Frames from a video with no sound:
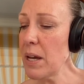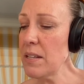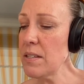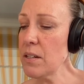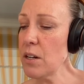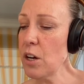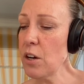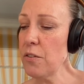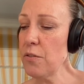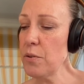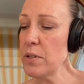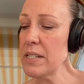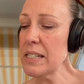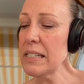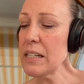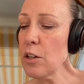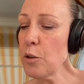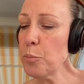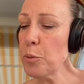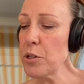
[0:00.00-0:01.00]
of my scarf
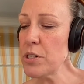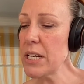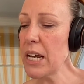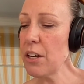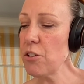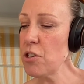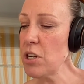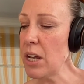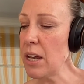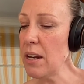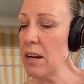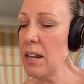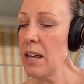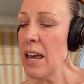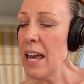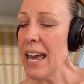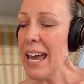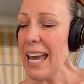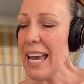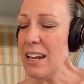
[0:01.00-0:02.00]
was little
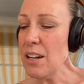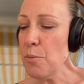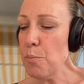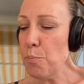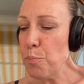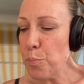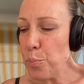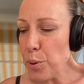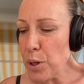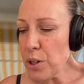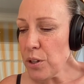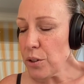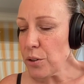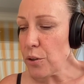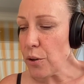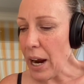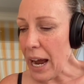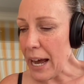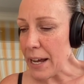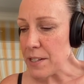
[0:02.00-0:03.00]
protection, and
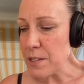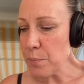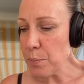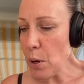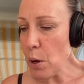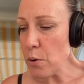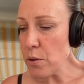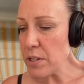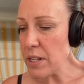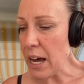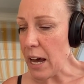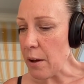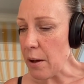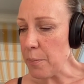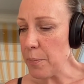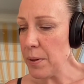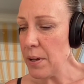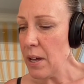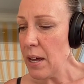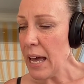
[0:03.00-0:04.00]
brittle grass poked
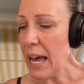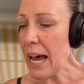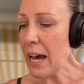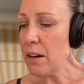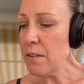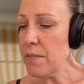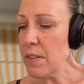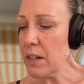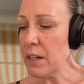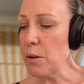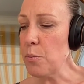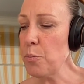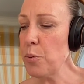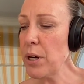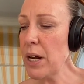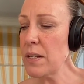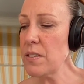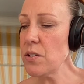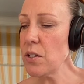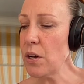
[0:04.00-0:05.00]
up out of the
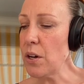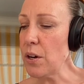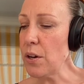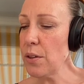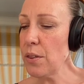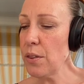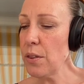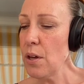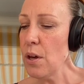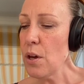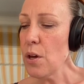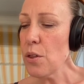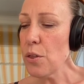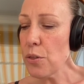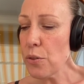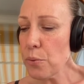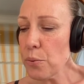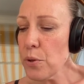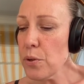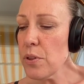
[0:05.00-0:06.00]
compressed earth,
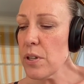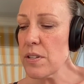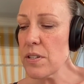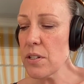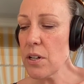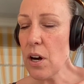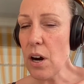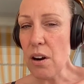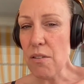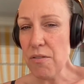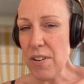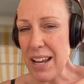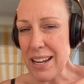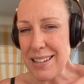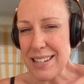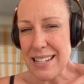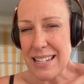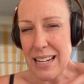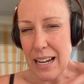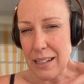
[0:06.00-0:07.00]
through the scarf,
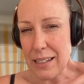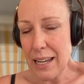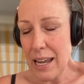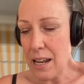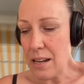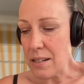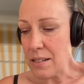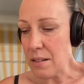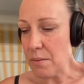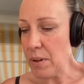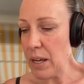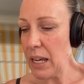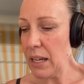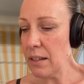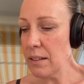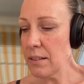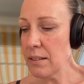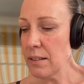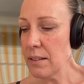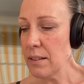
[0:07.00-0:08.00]
and dug into
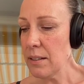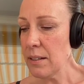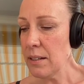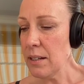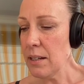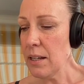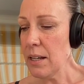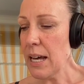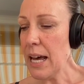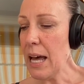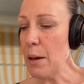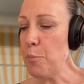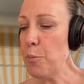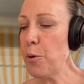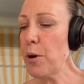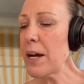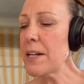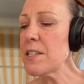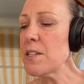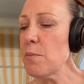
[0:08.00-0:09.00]
me. I
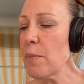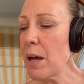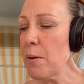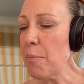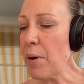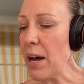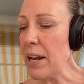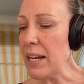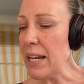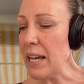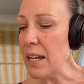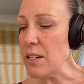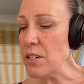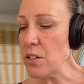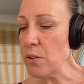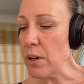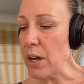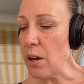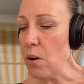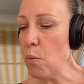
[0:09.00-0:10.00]
pressed my body
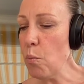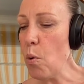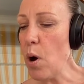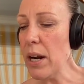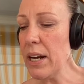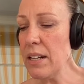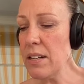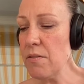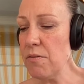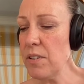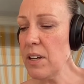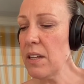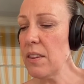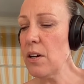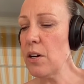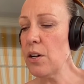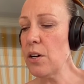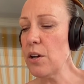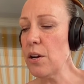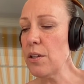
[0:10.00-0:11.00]
into it, wanting to
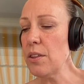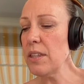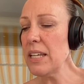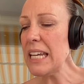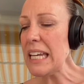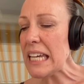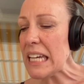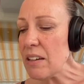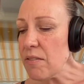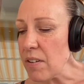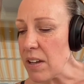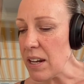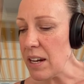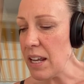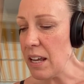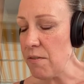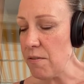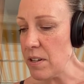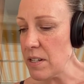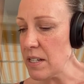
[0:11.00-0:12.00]
feel the earth
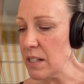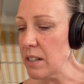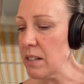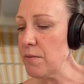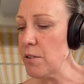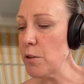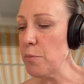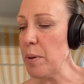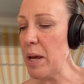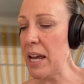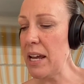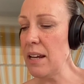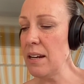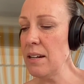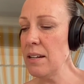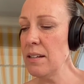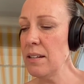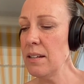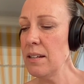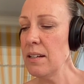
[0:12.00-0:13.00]
even if it delivered
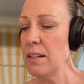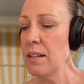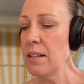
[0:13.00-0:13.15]
pain.